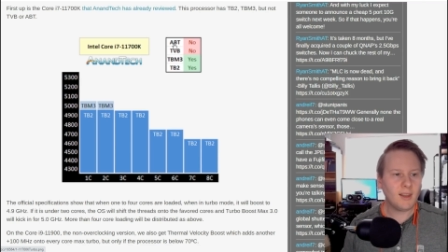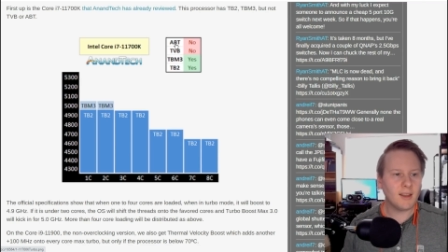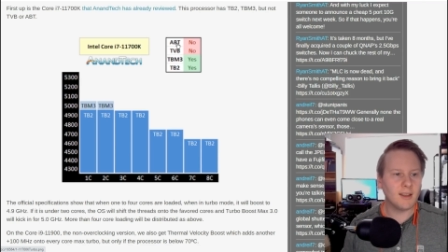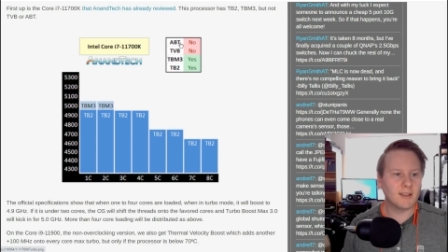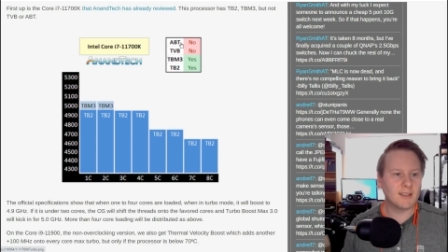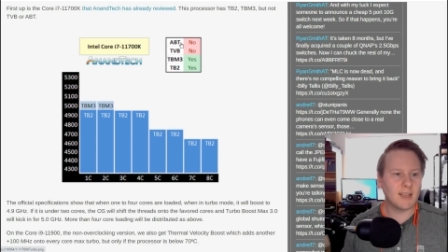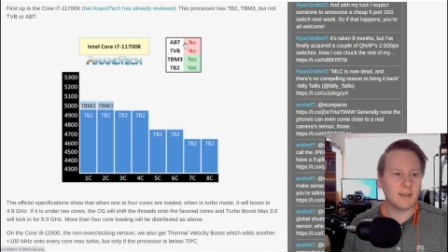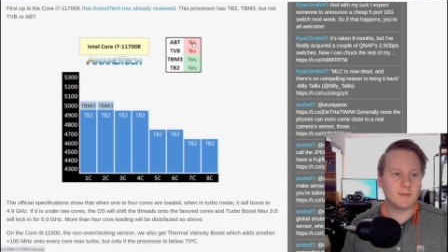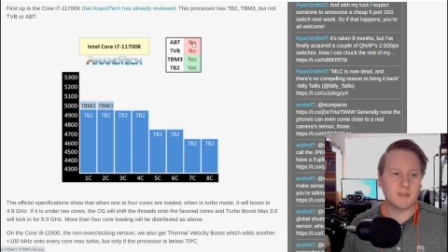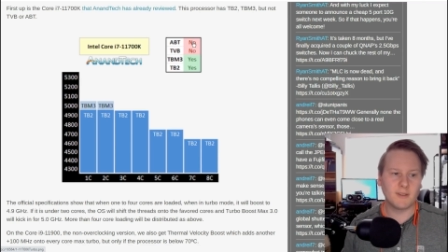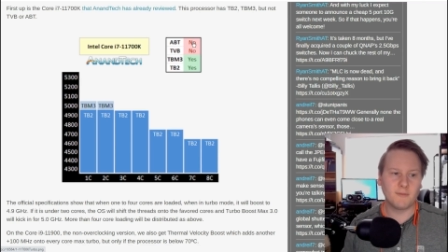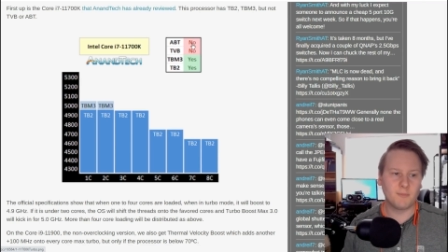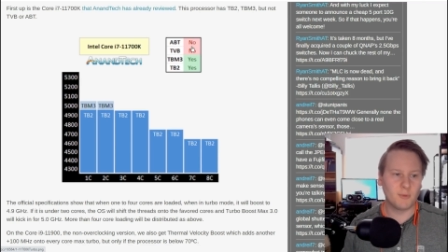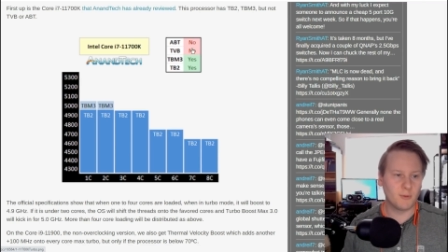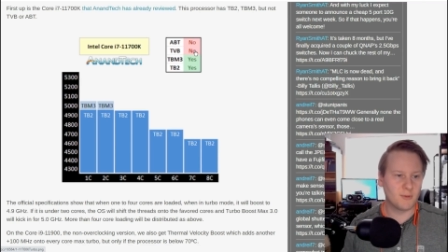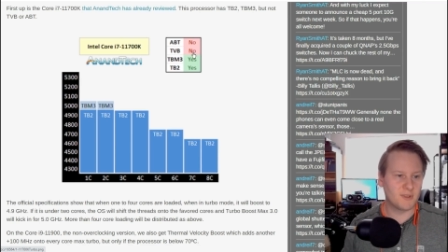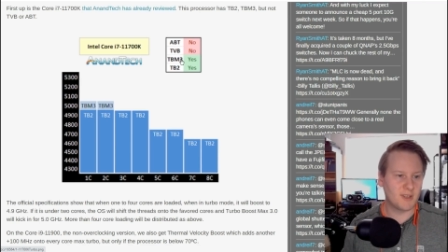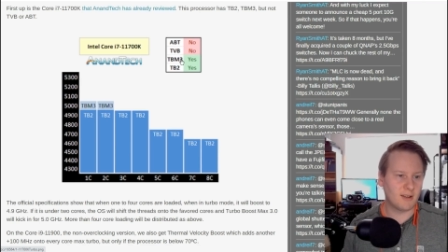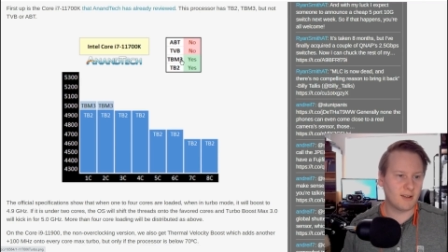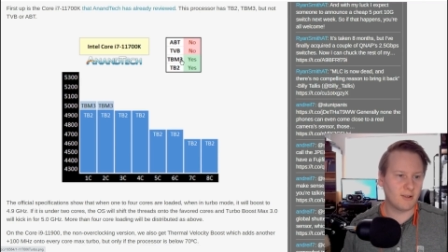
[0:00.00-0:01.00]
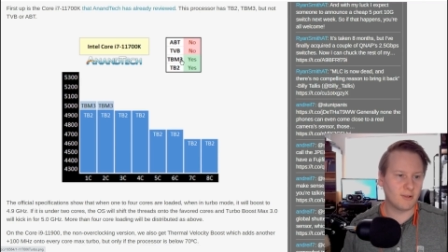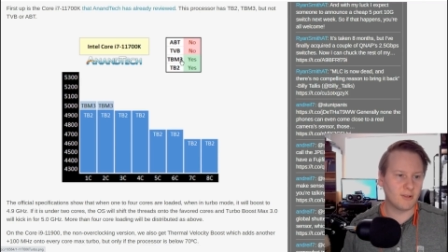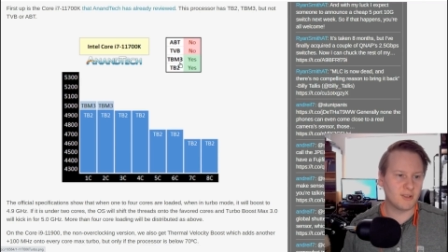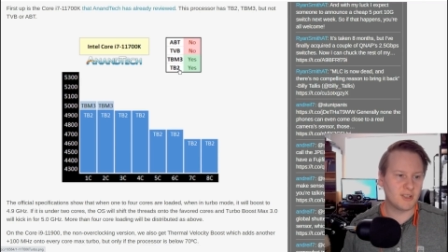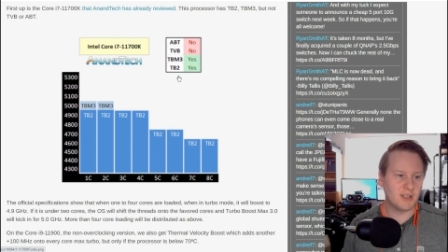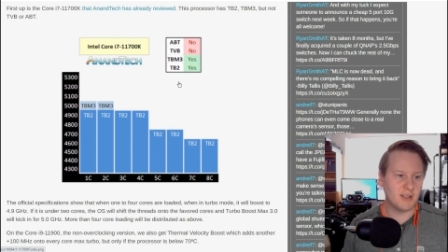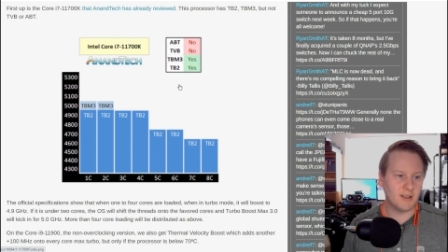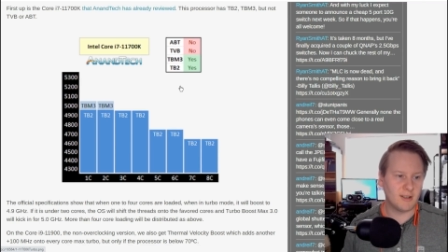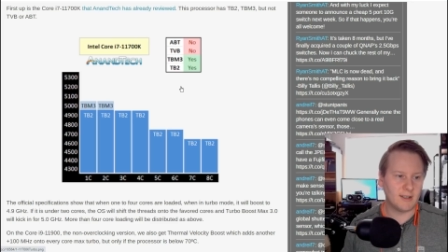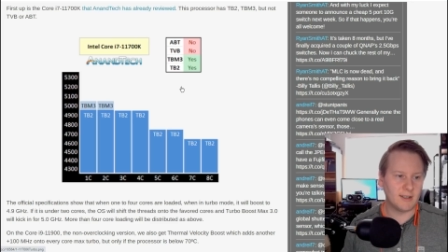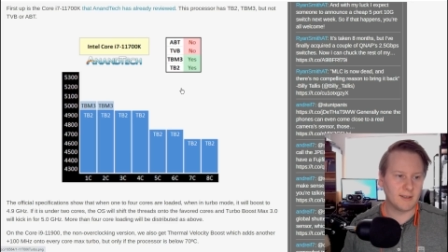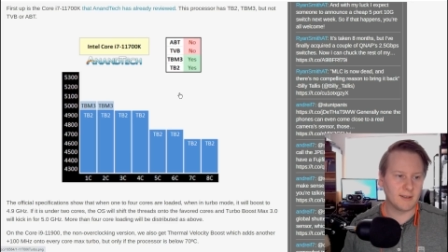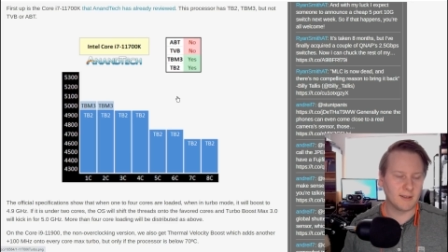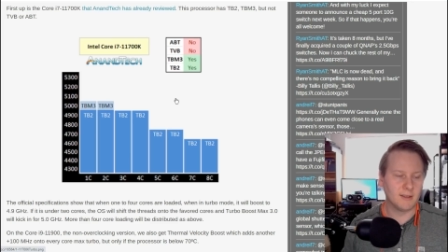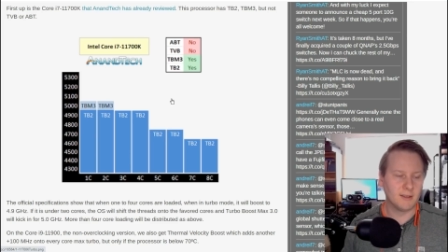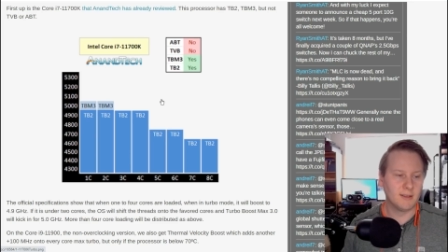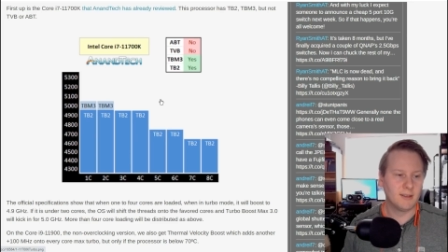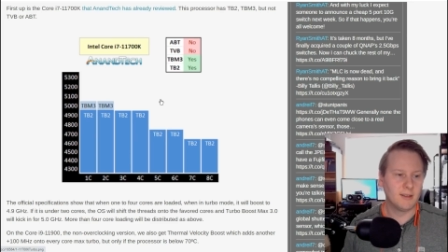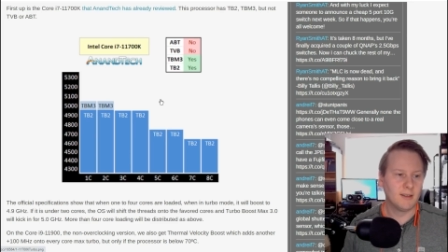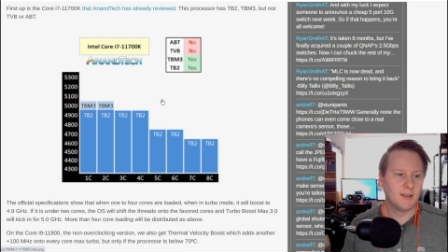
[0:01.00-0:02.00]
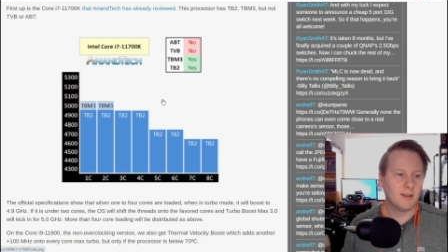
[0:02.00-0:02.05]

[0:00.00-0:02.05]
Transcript: Adaptive Boost Technology either.